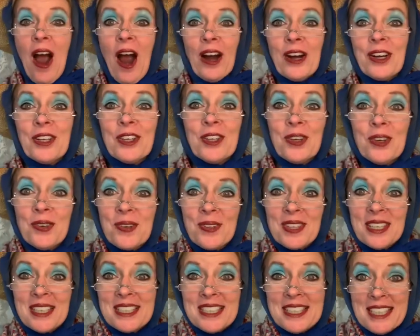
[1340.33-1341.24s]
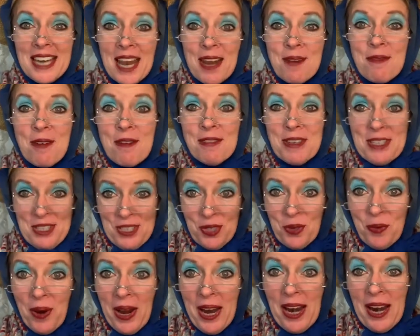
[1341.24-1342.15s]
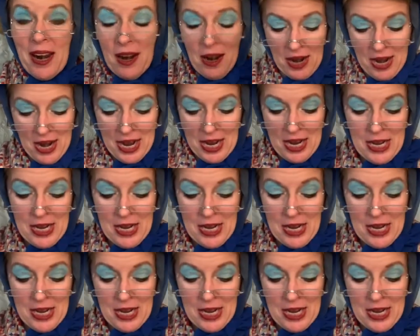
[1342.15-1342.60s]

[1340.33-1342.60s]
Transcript: Are you the shape of a square?